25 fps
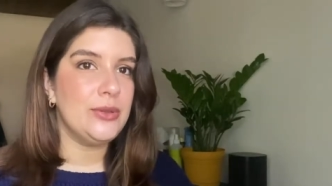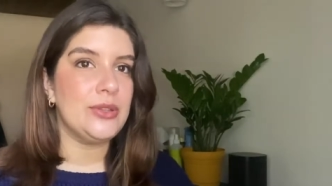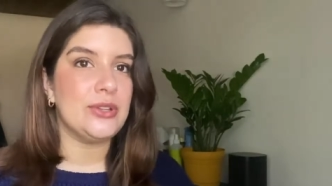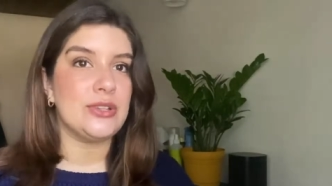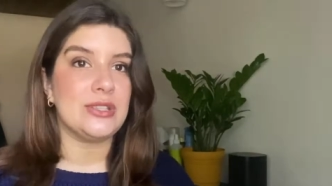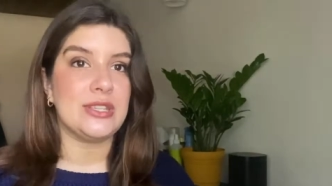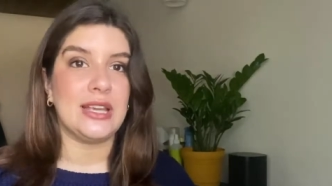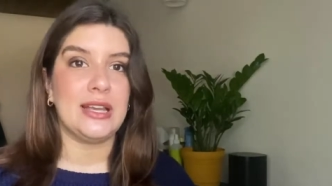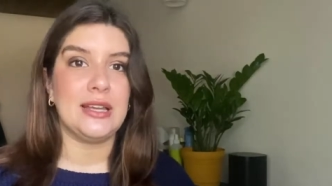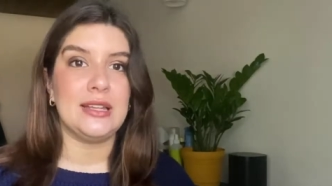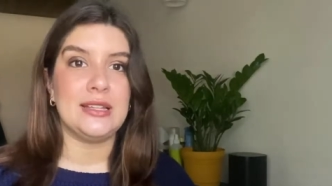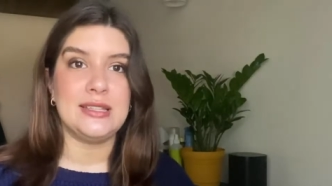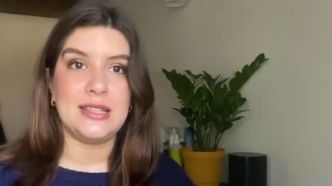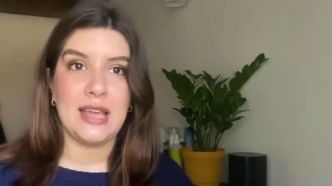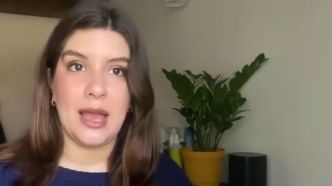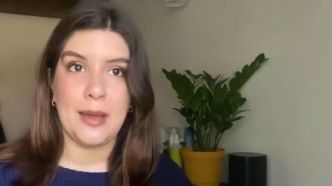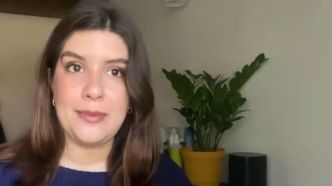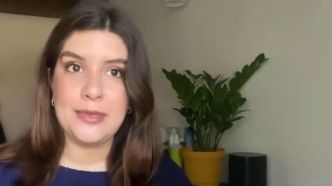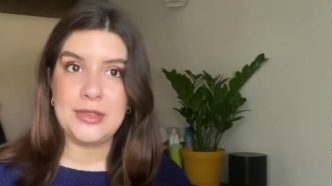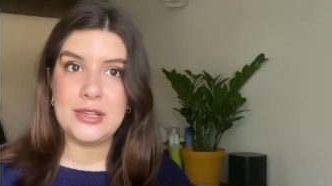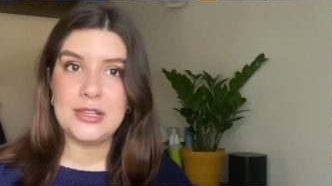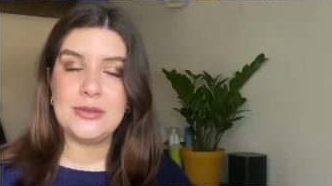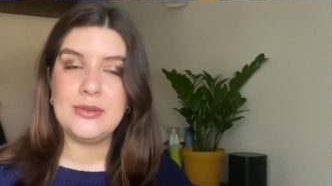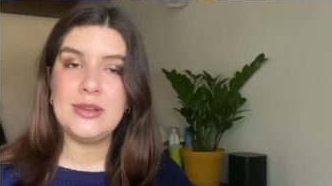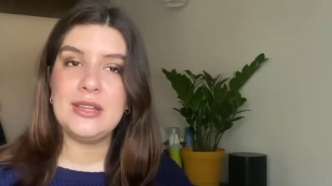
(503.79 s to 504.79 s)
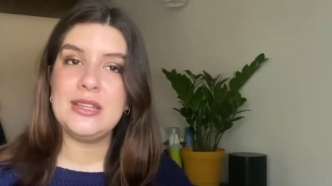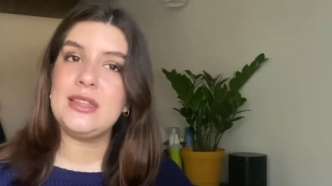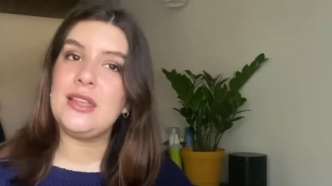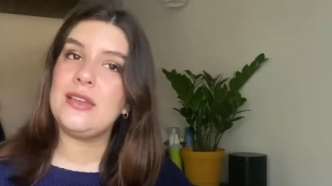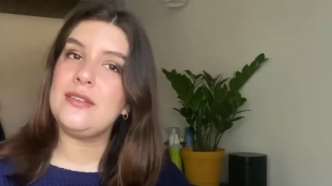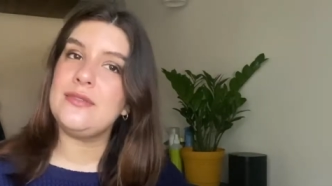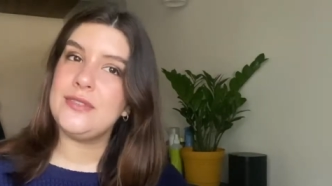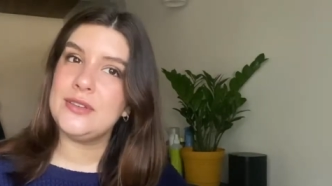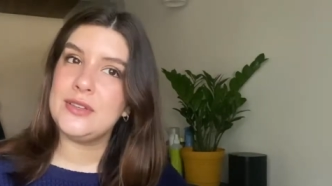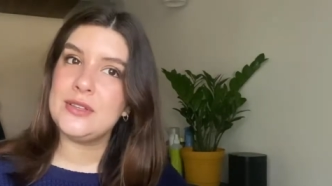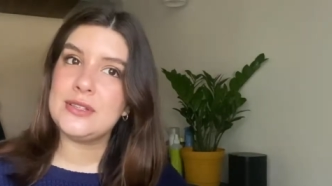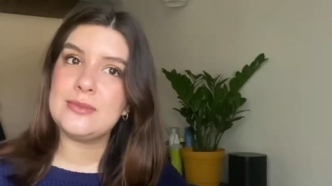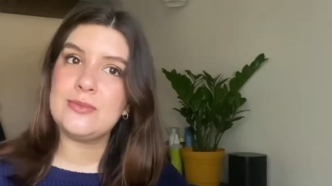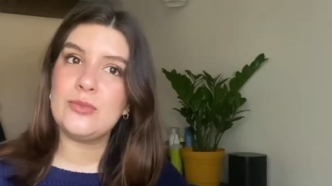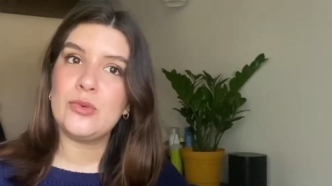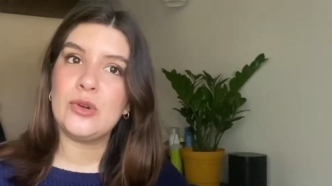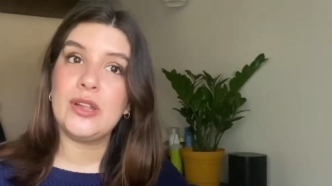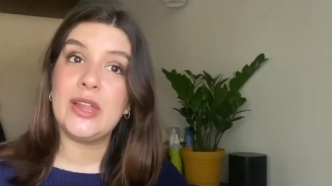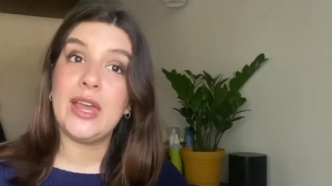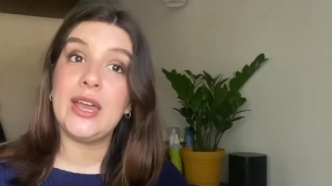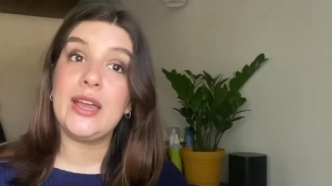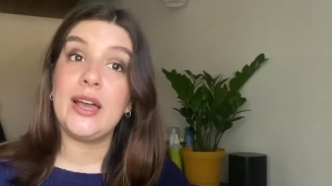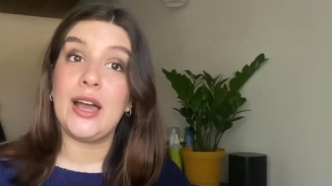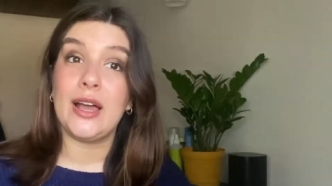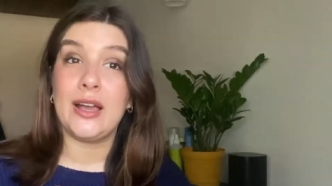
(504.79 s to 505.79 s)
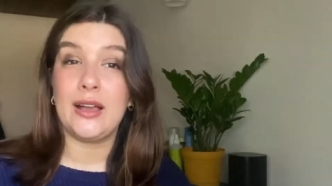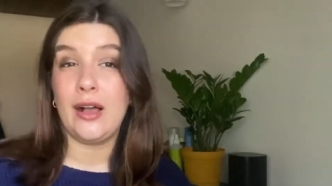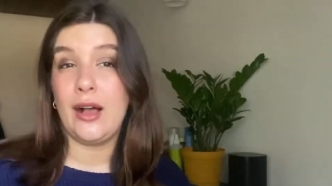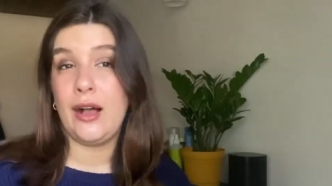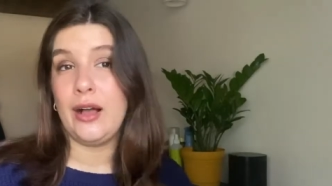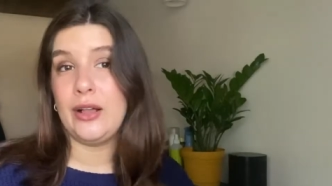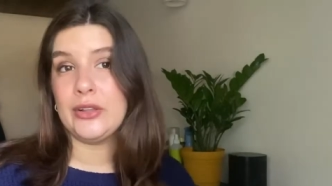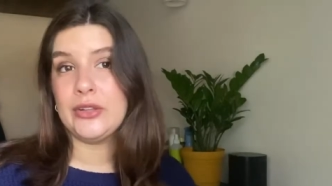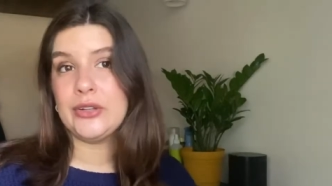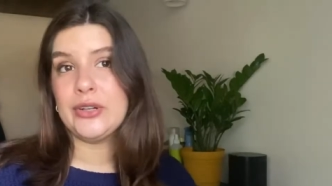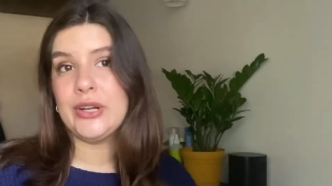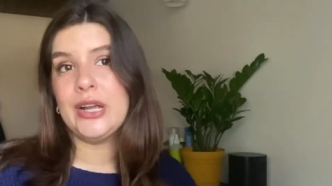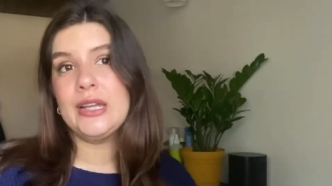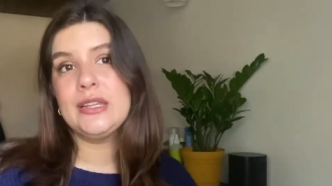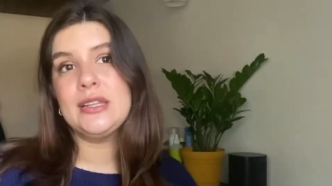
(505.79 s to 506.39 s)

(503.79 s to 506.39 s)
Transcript: There's like a depth to it that feels more like a color,